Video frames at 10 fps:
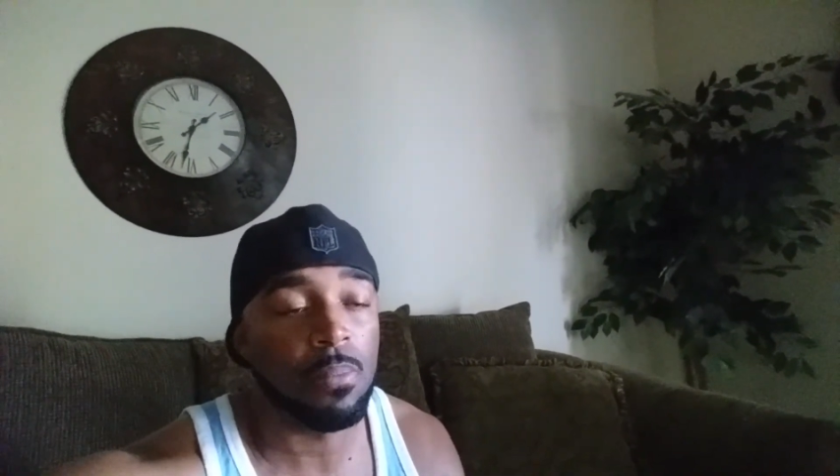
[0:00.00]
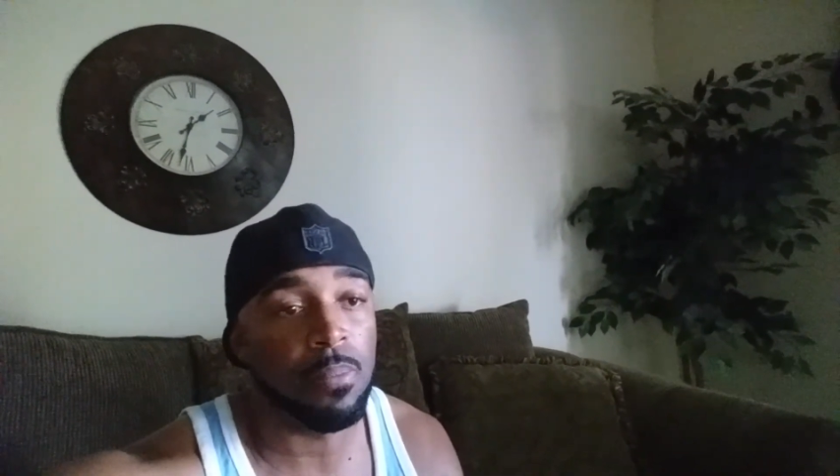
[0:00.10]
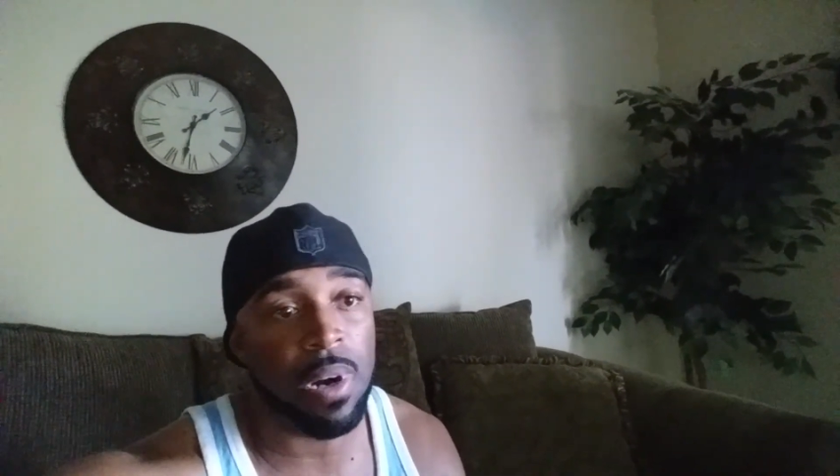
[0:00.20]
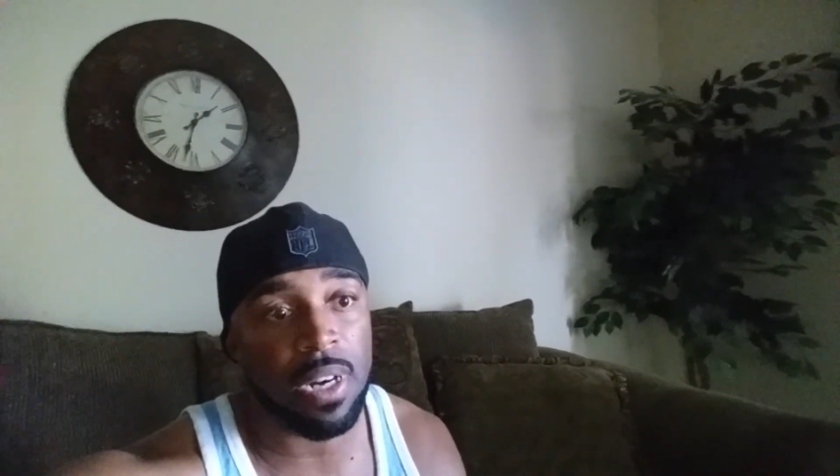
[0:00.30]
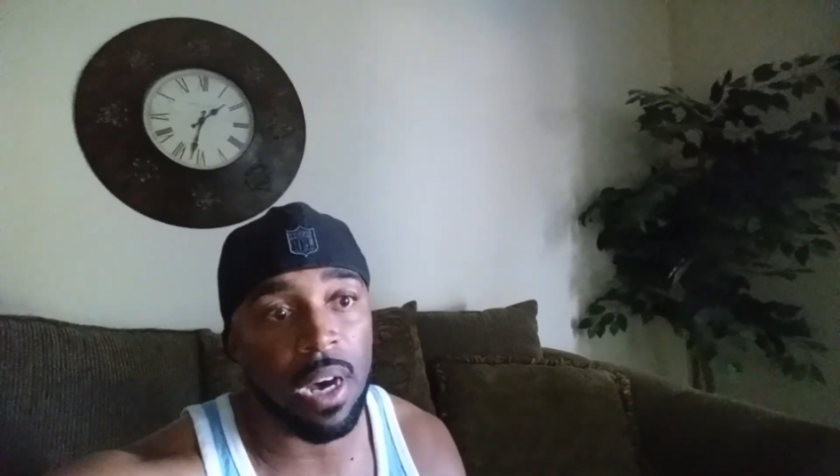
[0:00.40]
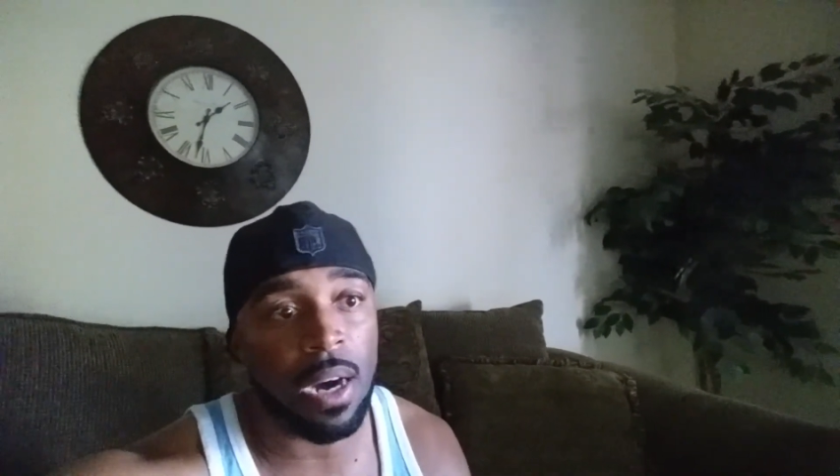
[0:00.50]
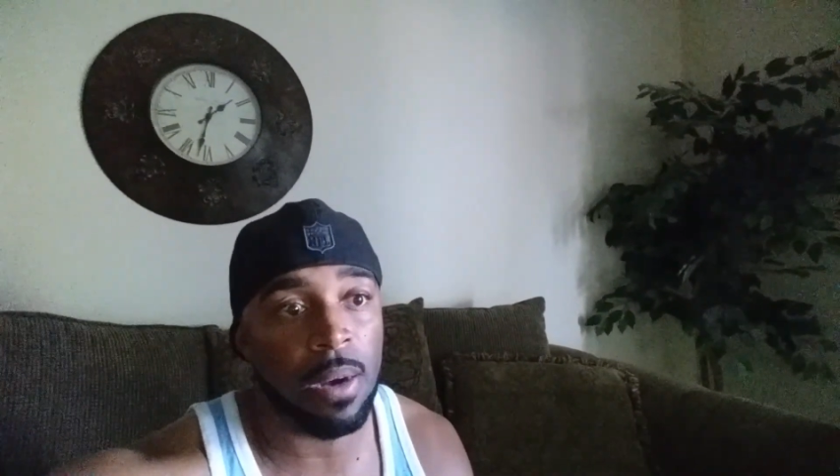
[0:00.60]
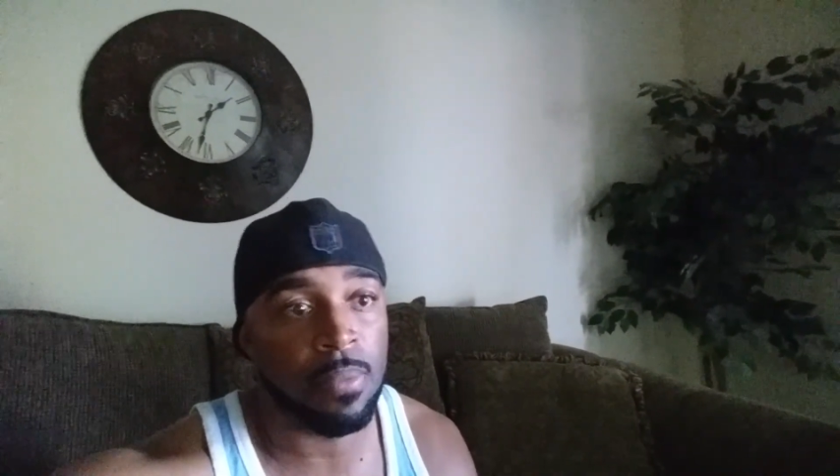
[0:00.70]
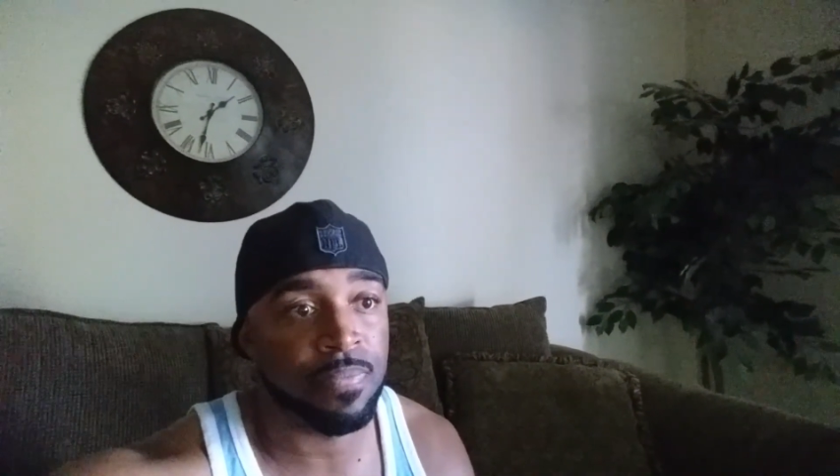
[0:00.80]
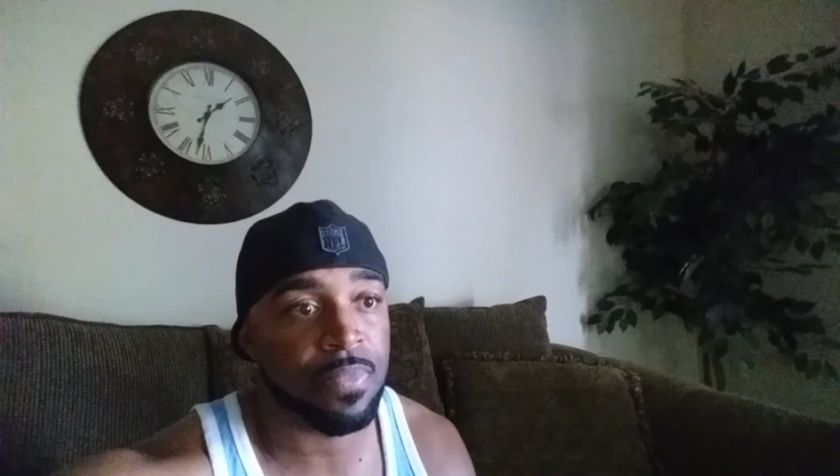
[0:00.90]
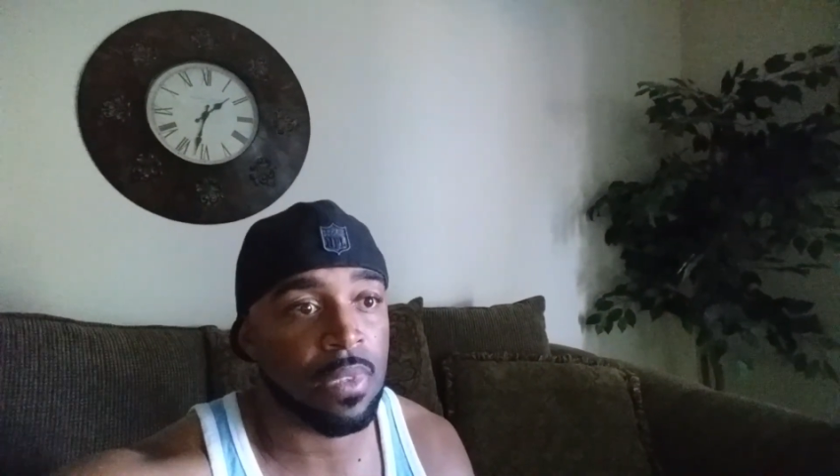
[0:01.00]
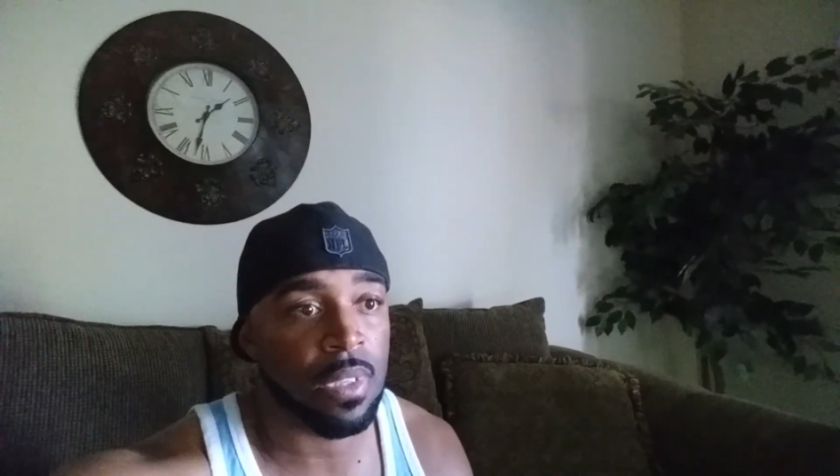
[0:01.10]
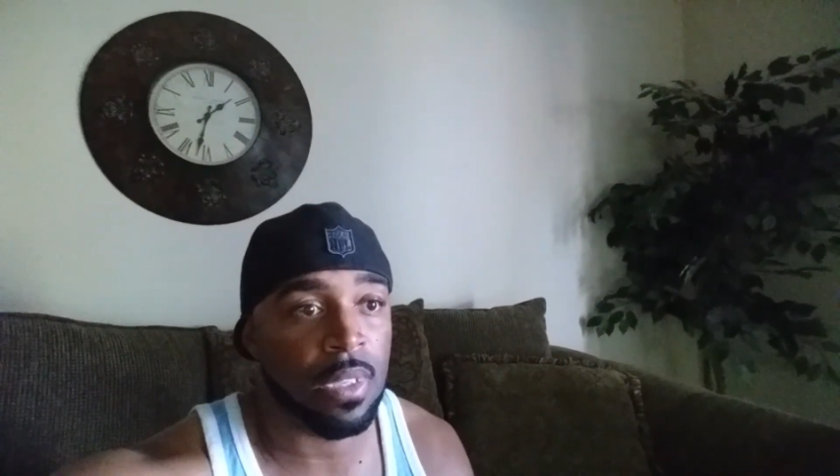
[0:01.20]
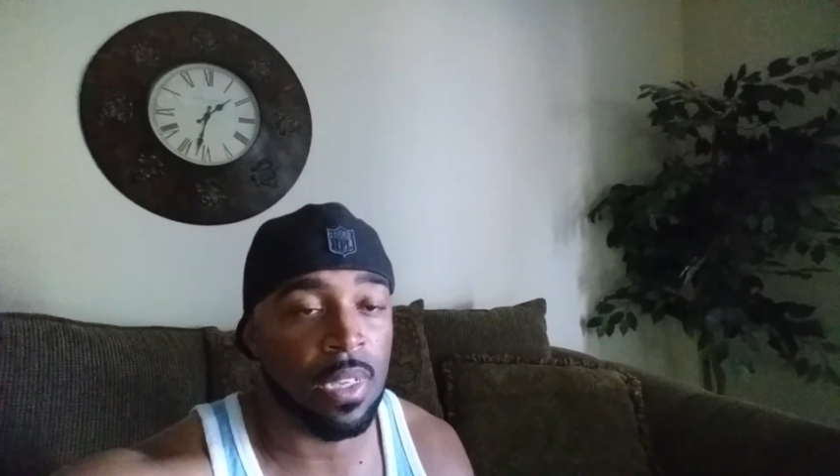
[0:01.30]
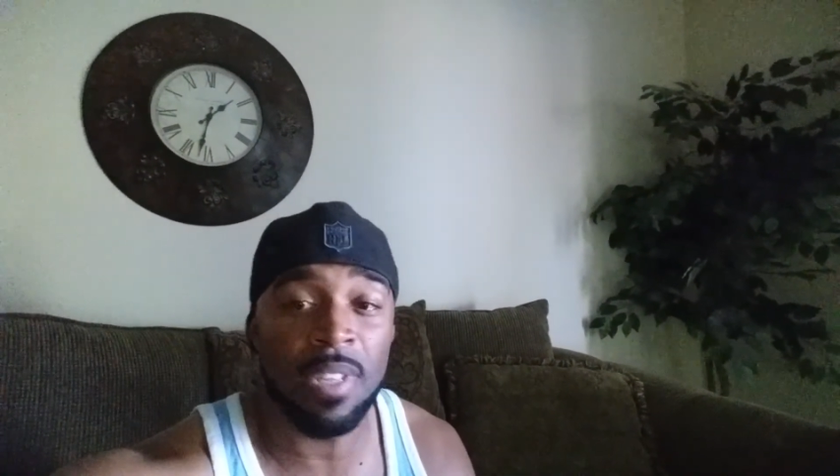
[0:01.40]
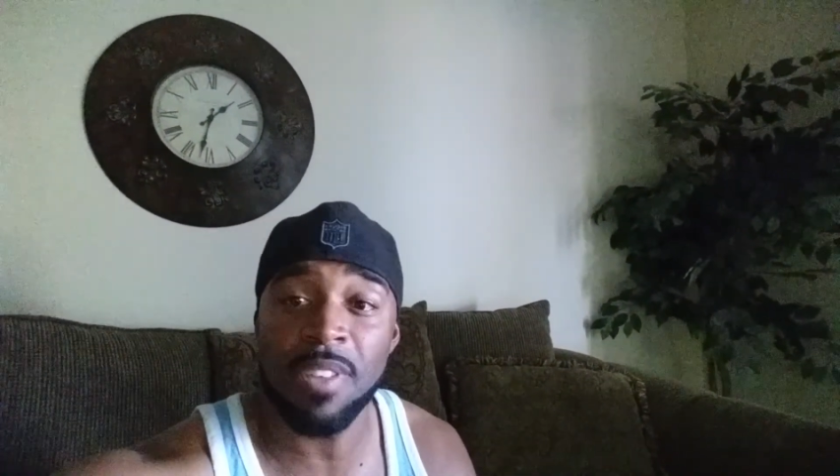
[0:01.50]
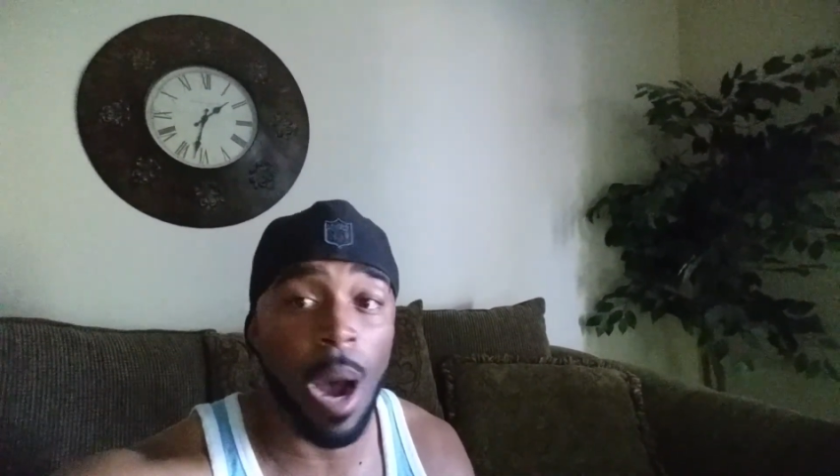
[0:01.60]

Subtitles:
But it's